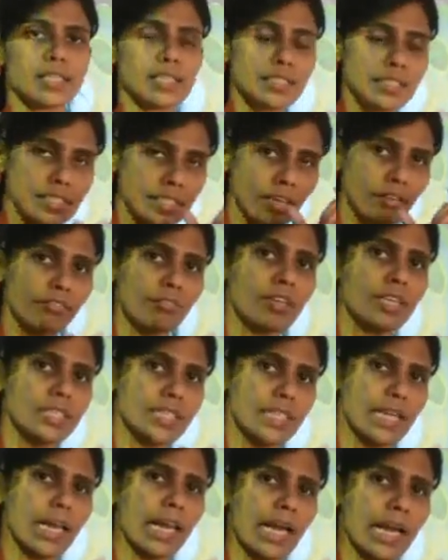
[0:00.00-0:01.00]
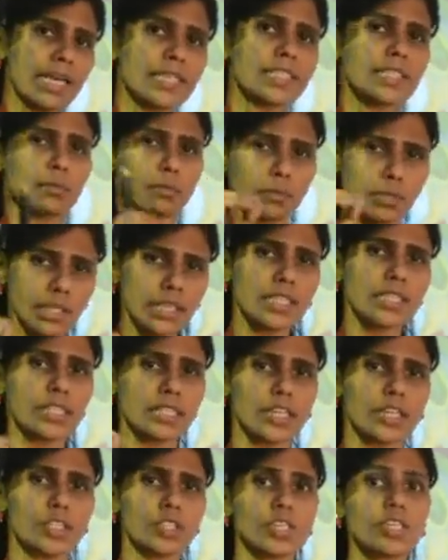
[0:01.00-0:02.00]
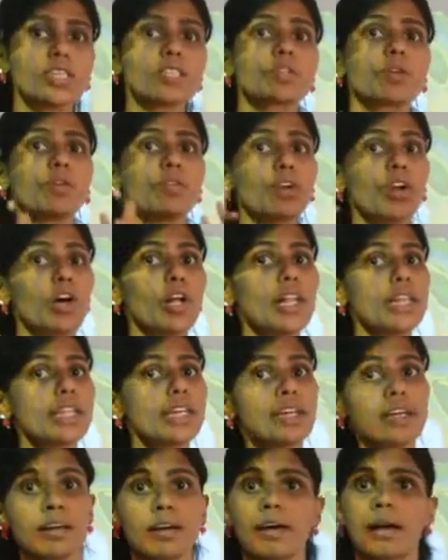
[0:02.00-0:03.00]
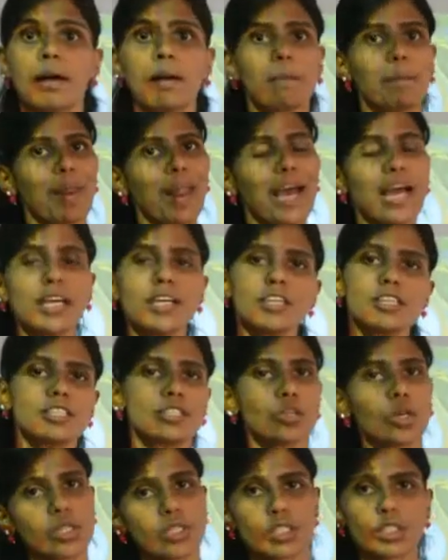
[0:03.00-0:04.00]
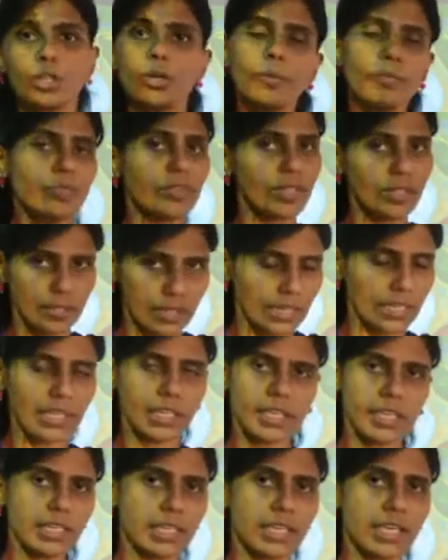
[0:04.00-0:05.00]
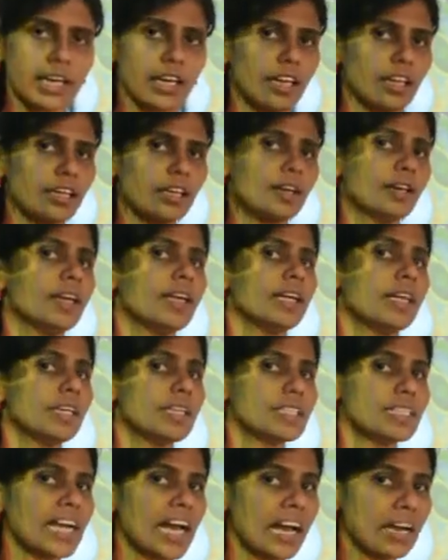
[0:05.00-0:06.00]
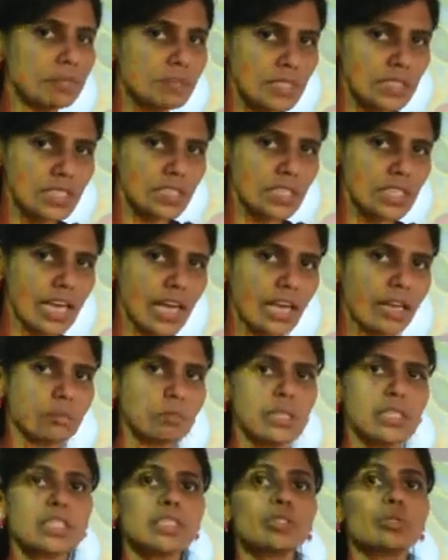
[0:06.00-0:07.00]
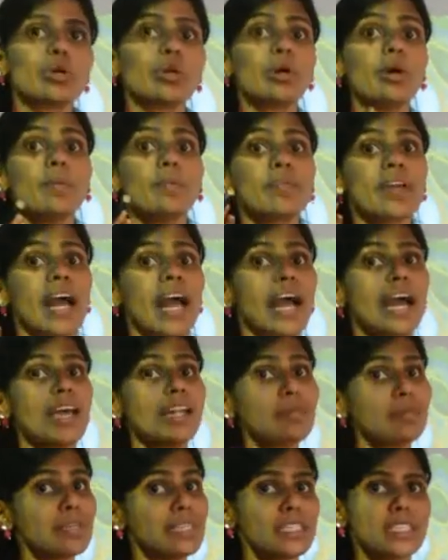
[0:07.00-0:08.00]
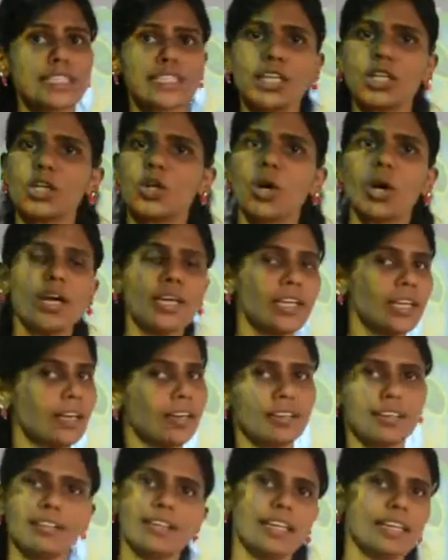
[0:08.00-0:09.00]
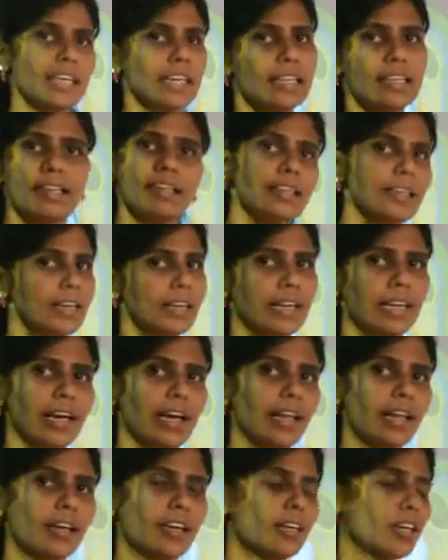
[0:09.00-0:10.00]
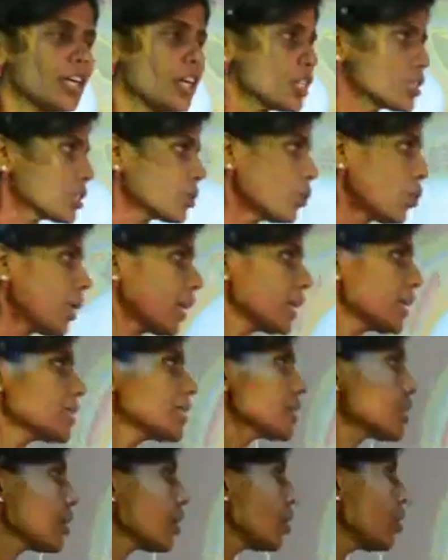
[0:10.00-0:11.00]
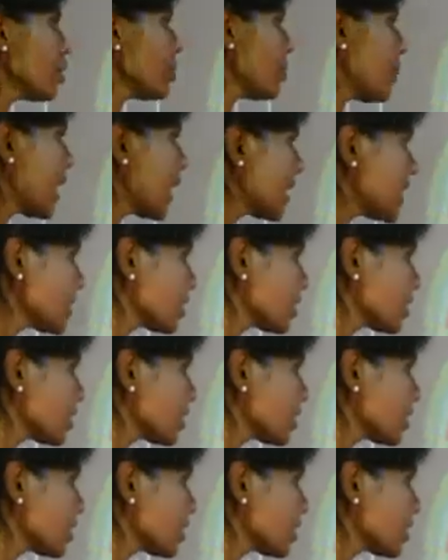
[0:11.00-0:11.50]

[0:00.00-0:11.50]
Since every cell has some green structures, overall the plant is also green in color. It is absent in animals, so animals are not green in color. So what is a chloroplast?